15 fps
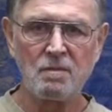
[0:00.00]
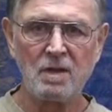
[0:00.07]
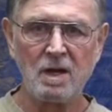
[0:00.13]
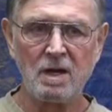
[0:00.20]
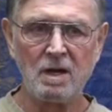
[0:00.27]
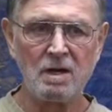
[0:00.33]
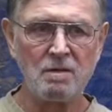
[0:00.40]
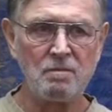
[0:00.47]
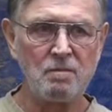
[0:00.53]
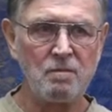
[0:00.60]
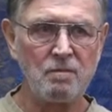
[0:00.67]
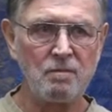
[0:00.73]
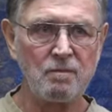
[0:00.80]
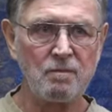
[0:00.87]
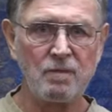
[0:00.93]
Um,
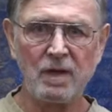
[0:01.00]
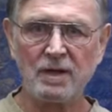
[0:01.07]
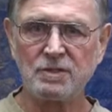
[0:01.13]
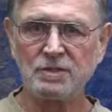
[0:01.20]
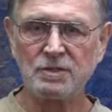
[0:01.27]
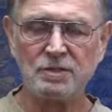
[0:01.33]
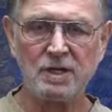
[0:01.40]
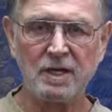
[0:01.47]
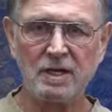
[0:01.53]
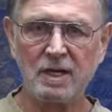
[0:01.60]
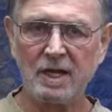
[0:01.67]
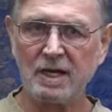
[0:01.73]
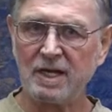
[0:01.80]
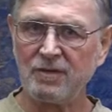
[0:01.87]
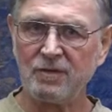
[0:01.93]
I sure didn't
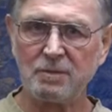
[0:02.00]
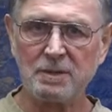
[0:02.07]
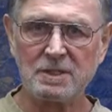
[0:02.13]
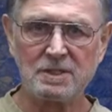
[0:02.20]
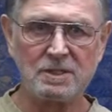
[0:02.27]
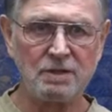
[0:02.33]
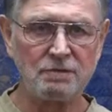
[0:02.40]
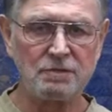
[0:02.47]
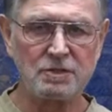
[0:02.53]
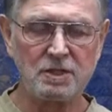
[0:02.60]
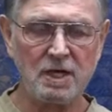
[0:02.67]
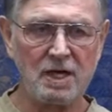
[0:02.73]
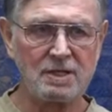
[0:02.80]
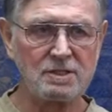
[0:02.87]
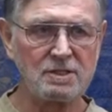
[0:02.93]
like giving myself
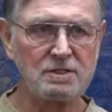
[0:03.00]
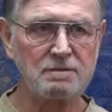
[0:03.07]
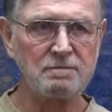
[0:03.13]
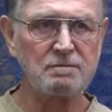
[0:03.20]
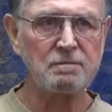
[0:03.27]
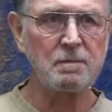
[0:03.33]
shots.